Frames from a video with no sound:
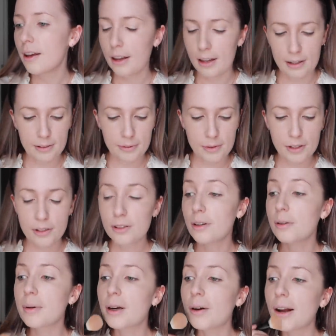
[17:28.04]
Um, so it's
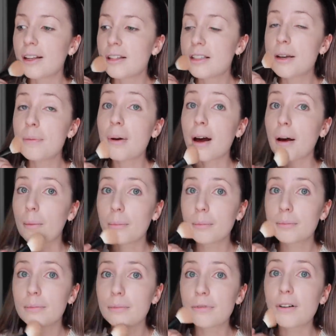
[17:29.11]
gonna be quite a step up
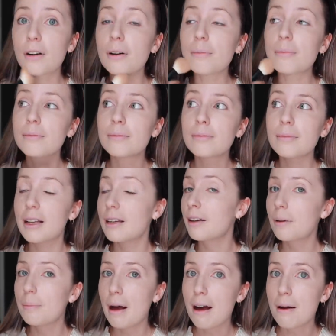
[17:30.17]
from a
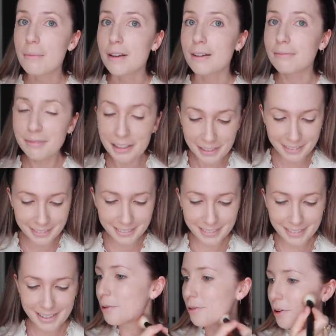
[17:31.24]
little apartment.
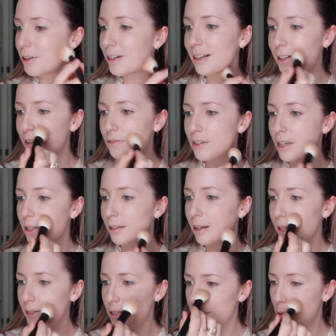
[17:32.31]
We've only lived in
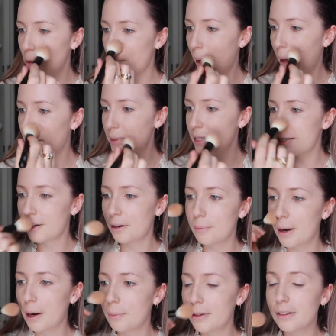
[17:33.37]
like small apartments here in
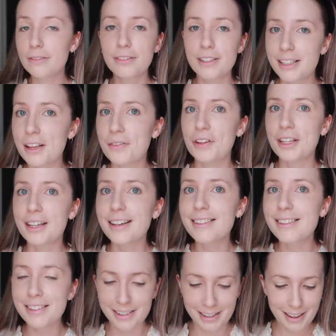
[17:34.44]
Melbourne for seven
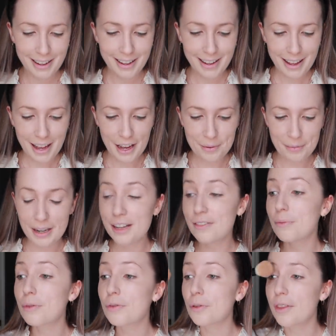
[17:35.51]
years. Um, and
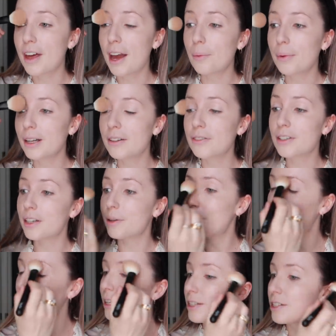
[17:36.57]
even before that, we lived in a
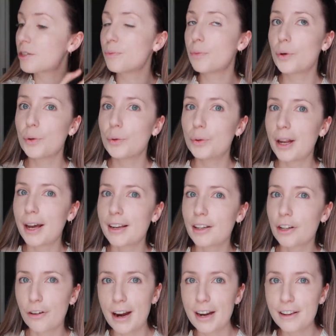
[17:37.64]
pretty small, like
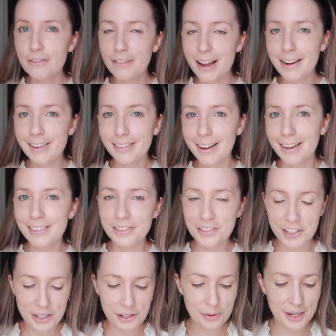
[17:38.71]
granny flat kind of
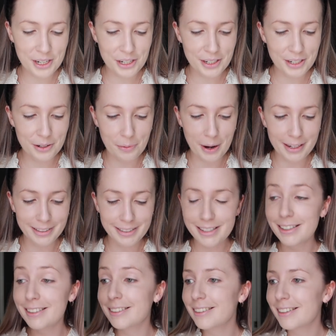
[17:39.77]
situation in
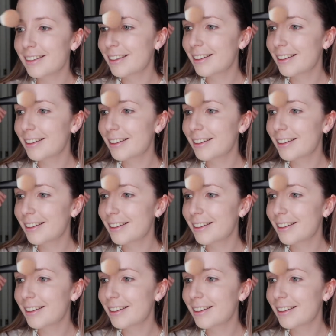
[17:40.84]
Wellington.